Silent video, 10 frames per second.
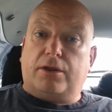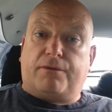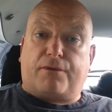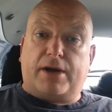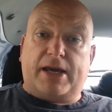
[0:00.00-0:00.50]

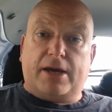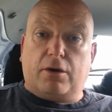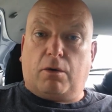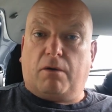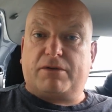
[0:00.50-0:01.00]
the free
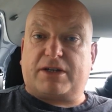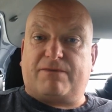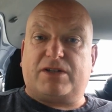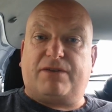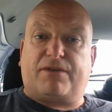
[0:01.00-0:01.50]
over
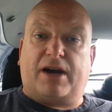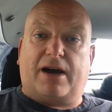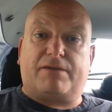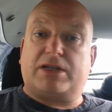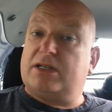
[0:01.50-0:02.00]

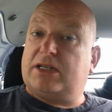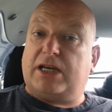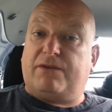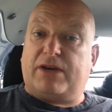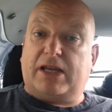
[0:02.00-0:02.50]
75s
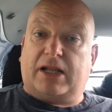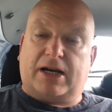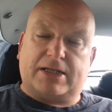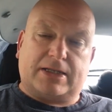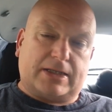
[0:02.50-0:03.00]
TV
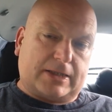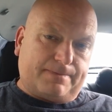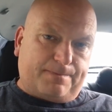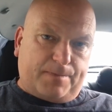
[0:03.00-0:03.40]
licence.